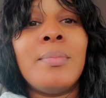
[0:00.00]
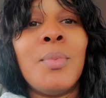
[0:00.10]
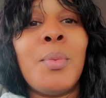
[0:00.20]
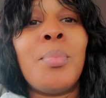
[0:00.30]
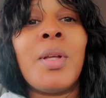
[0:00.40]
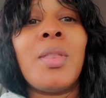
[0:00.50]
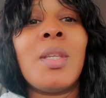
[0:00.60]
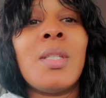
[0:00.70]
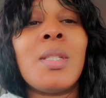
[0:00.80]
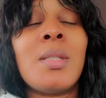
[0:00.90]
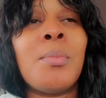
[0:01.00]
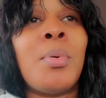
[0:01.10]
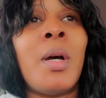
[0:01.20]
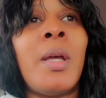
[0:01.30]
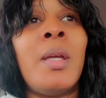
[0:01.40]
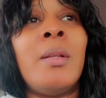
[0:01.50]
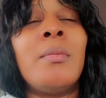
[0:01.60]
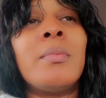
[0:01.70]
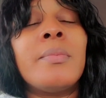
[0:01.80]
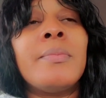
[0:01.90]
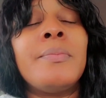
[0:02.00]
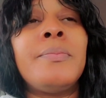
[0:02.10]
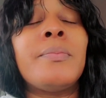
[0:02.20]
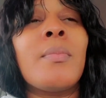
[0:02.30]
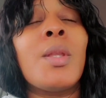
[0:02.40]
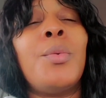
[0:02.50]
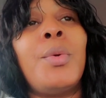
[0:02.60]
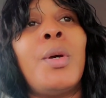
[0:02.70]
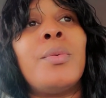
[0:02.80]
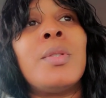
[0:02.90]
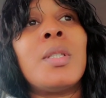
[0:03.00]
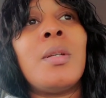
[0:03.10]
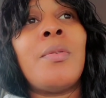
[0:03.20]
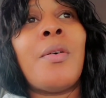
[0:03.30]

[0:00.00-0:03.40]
I would put this, but who knows? If I